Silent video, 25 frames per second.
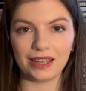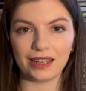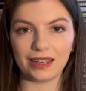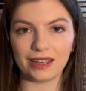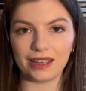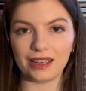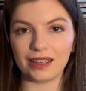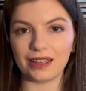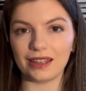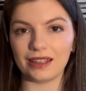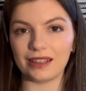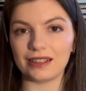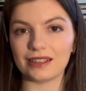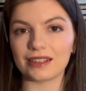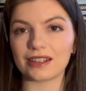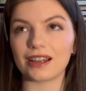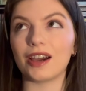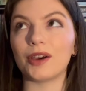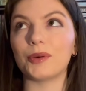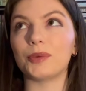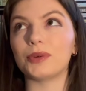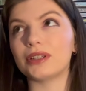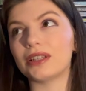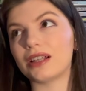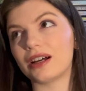and I
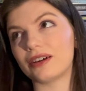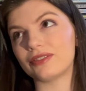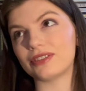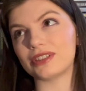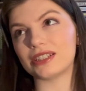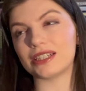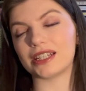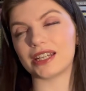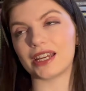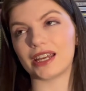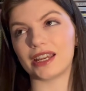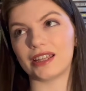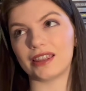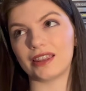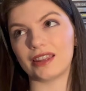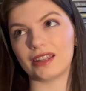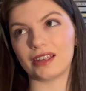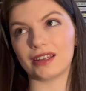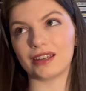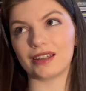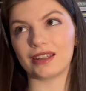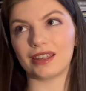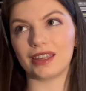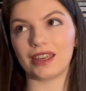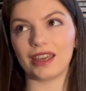would love to get
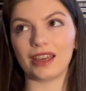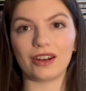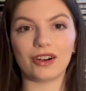the Get